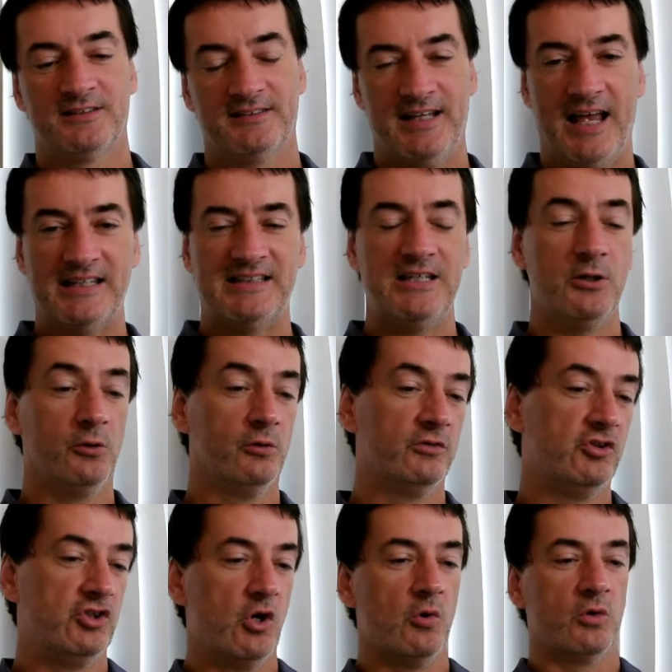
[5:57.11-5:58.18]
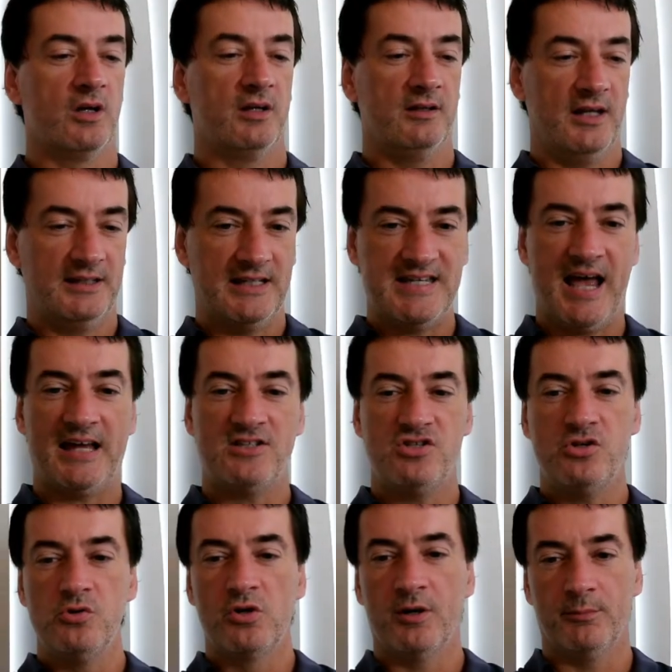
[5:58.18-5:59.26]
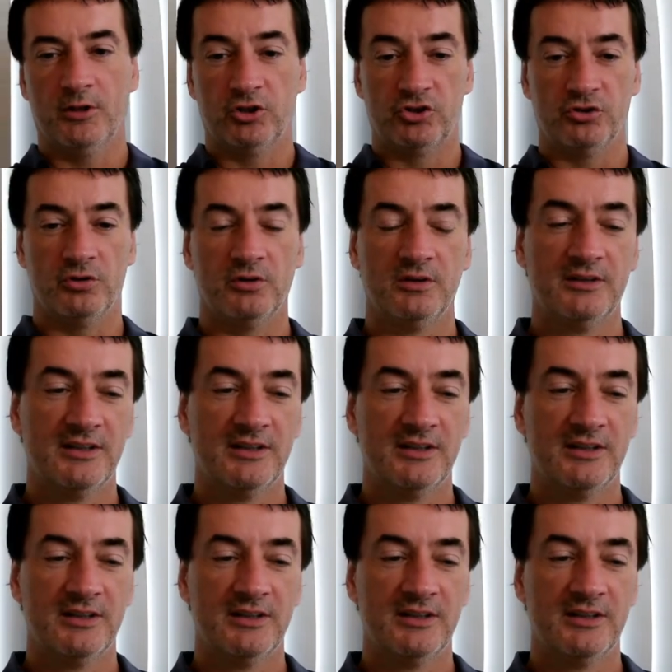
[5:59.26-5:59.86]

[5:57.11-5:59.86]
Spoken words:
as the old joke in the tattoo commercial